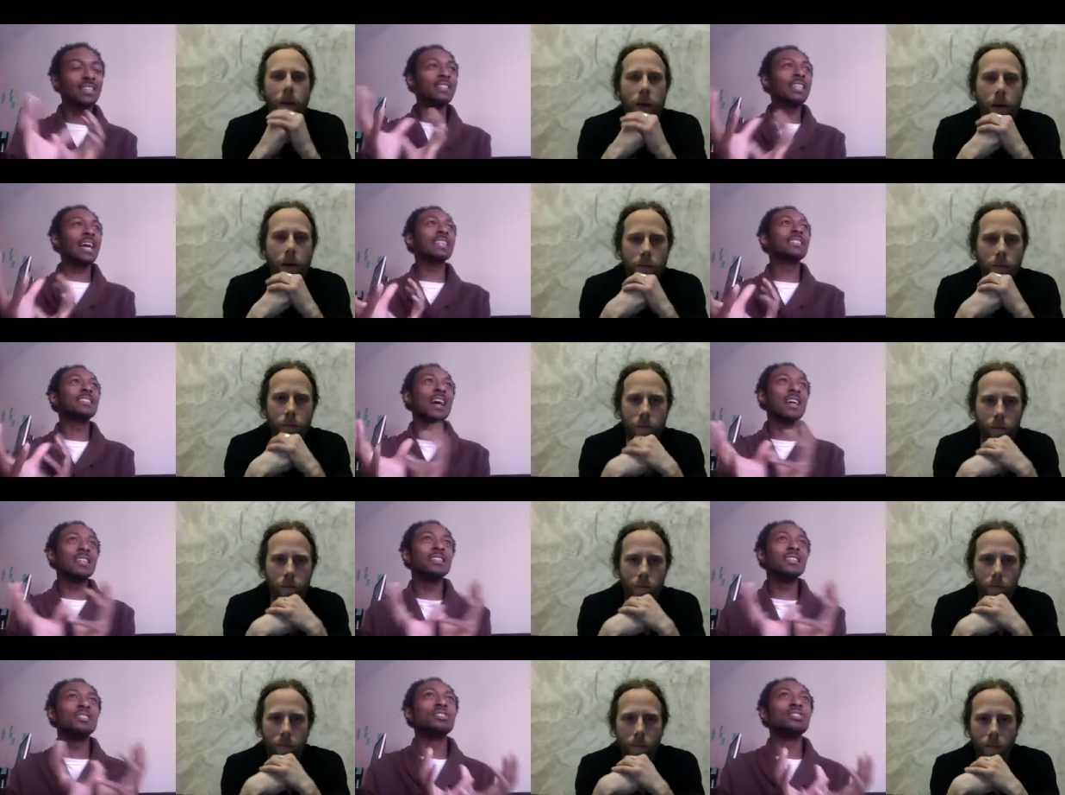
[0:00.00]
Speaker 1: that's kind of
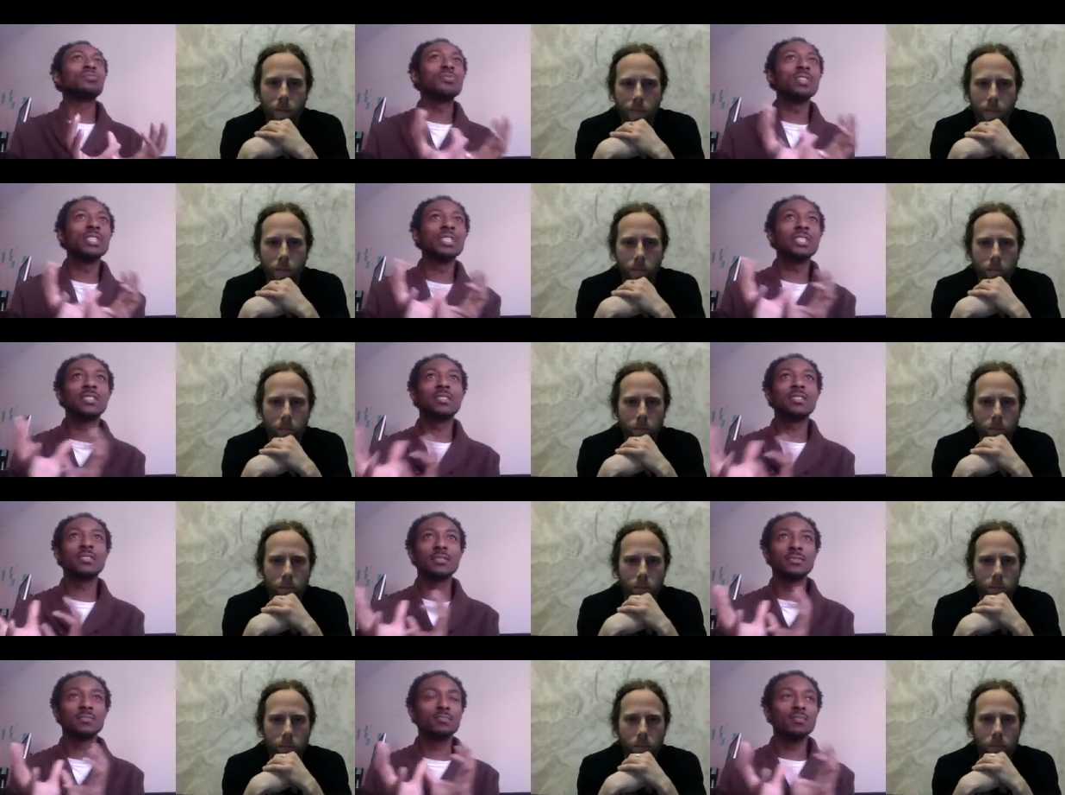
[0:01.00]
the difference
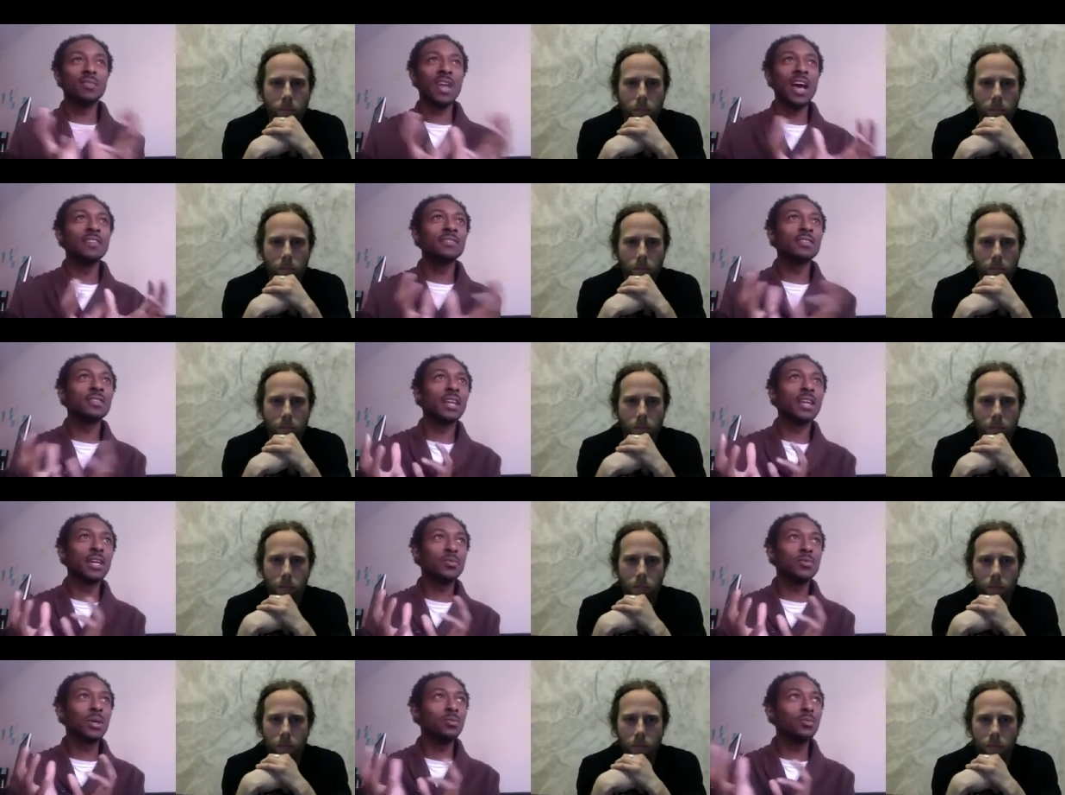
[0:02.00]
I feel
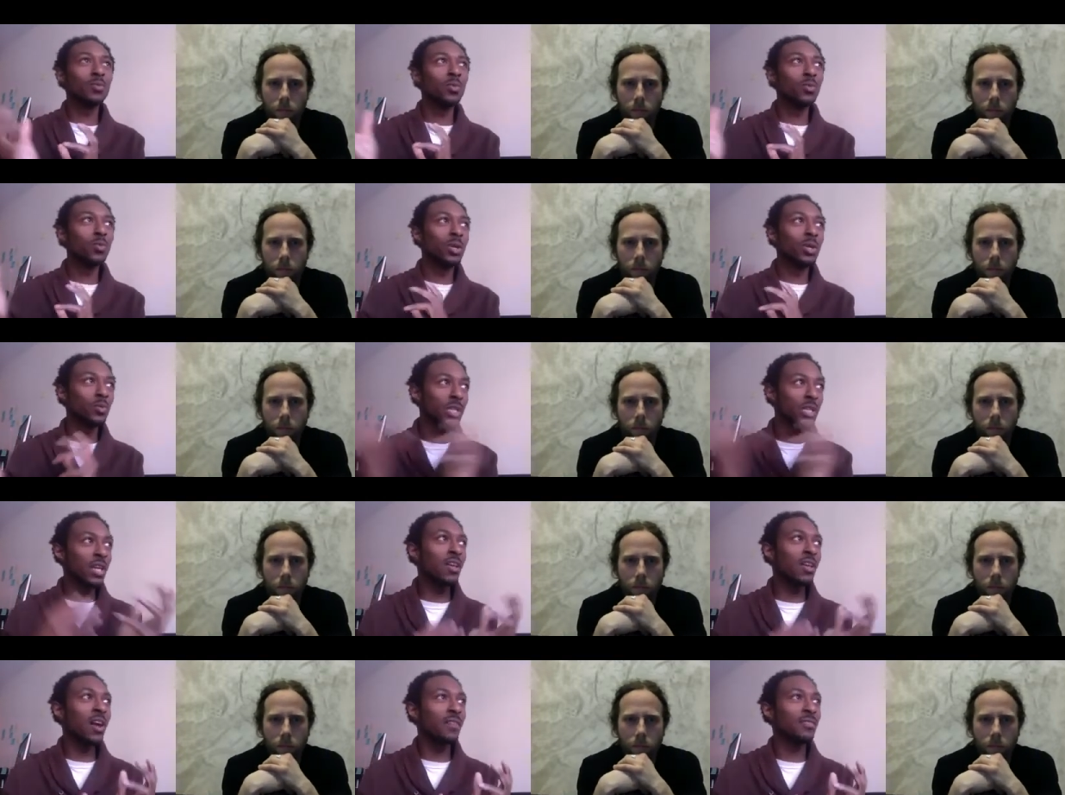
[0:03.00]
like when you know we get a
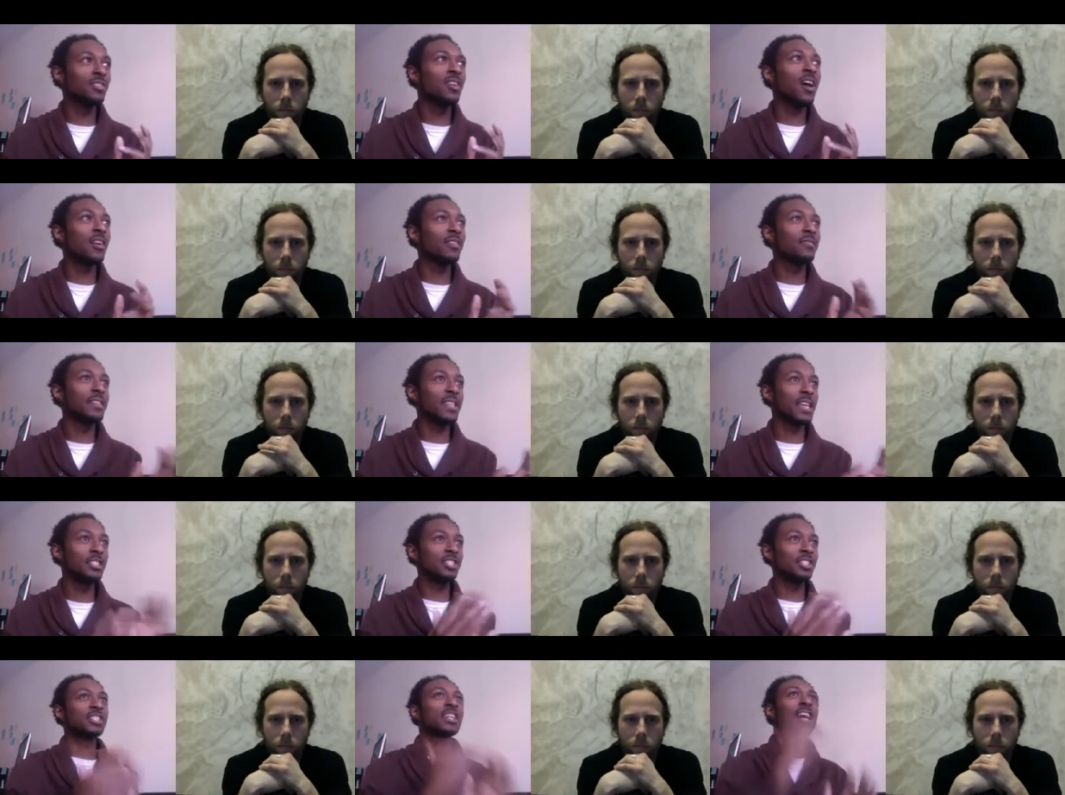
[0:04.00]
lot of photography that
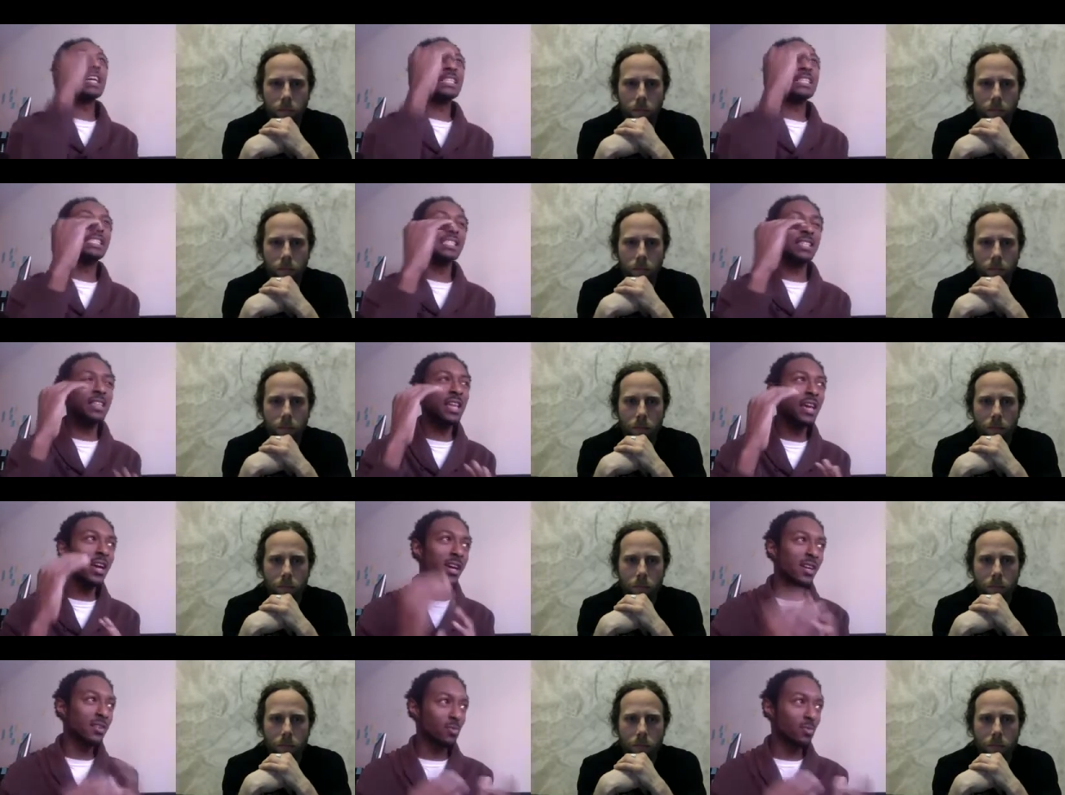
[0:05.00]
just kind of isn't
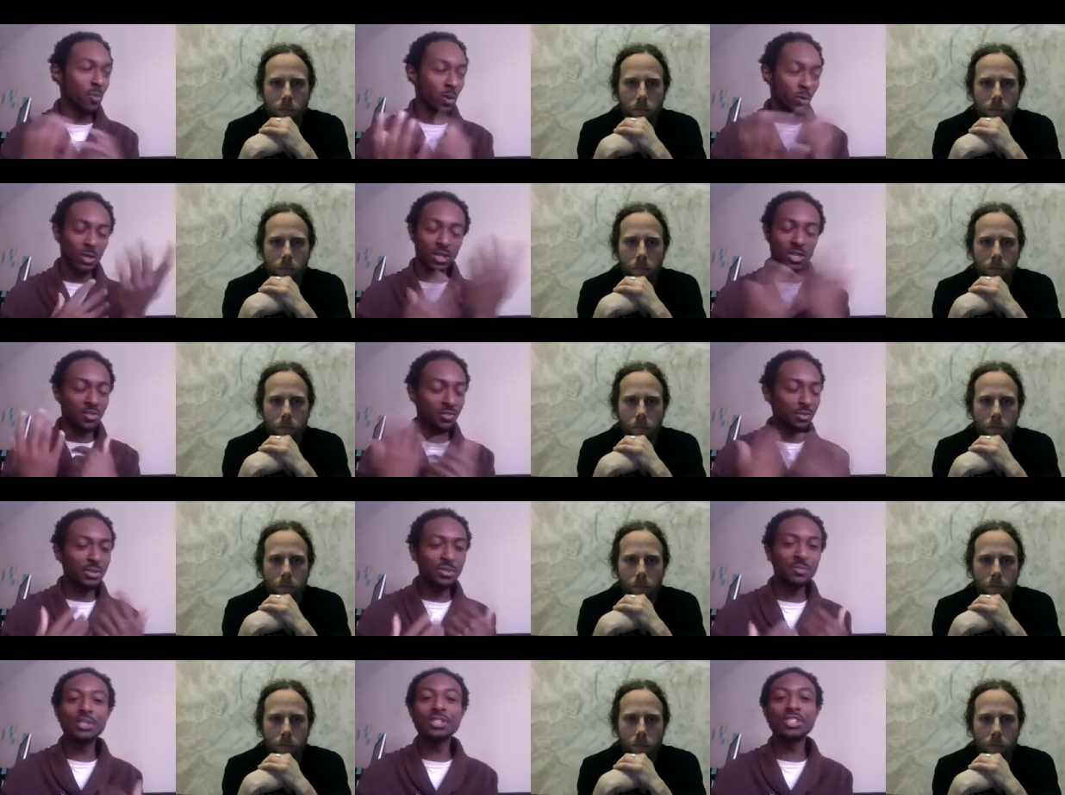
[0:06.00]
there, we're looking through
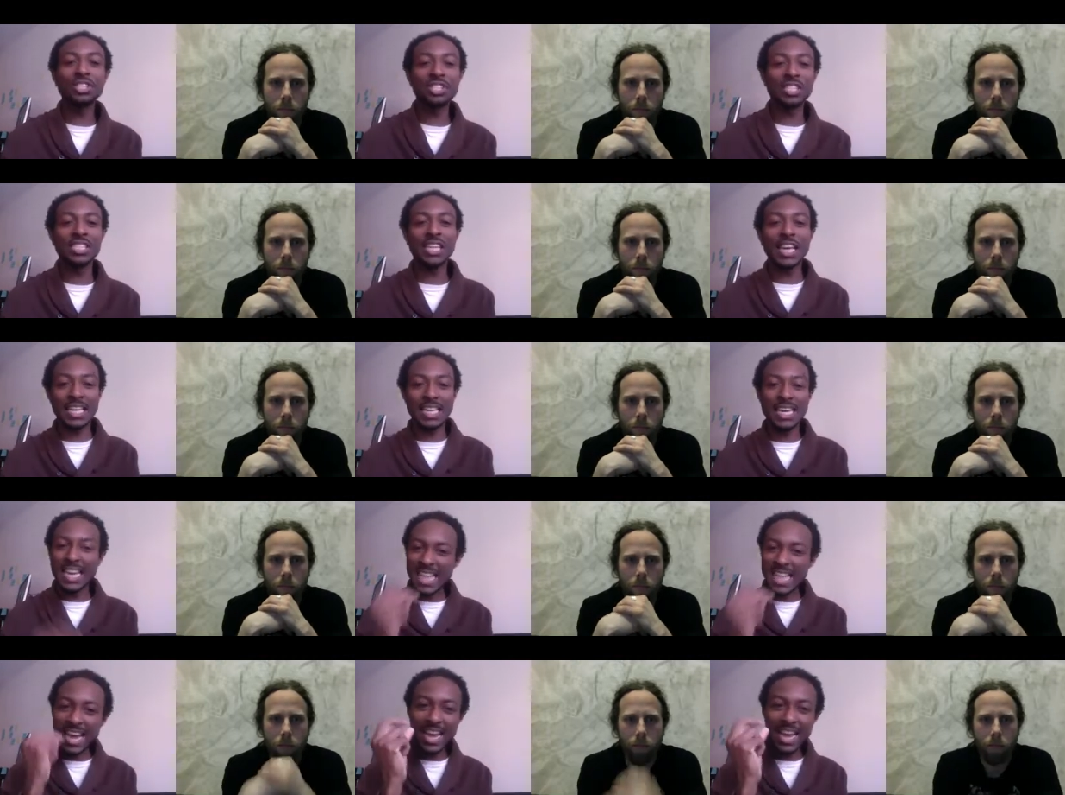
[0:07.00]
submissions. It's like
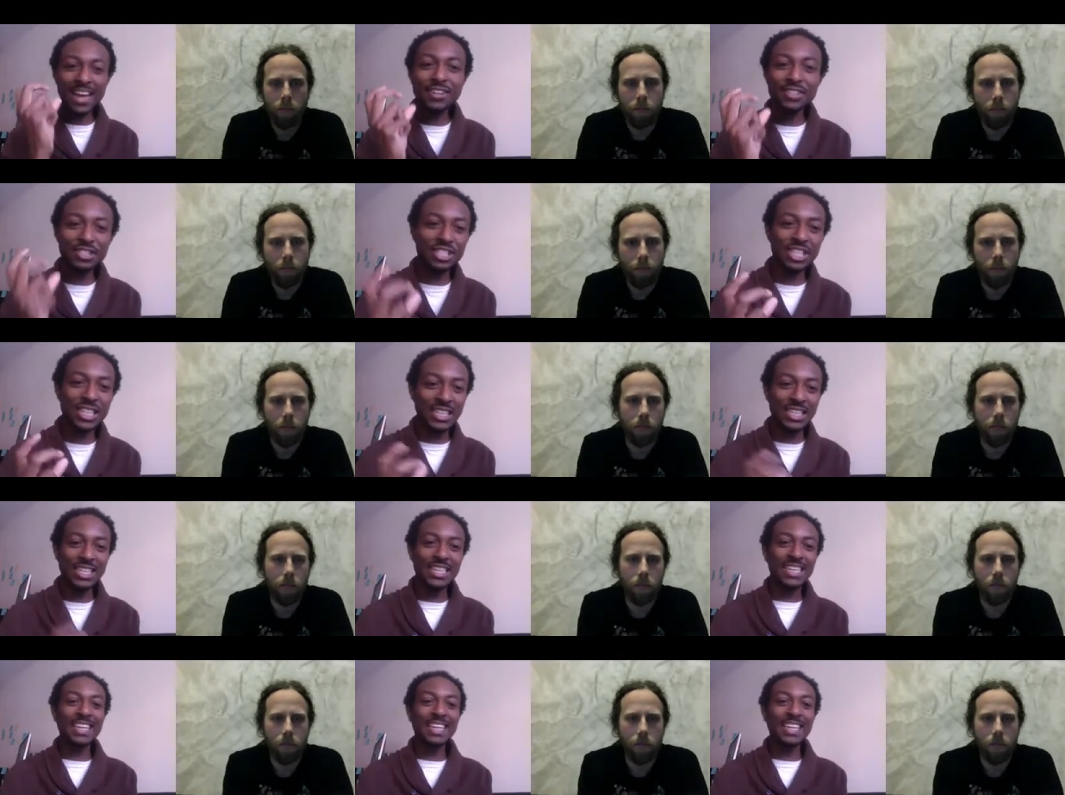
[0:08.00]
that energy.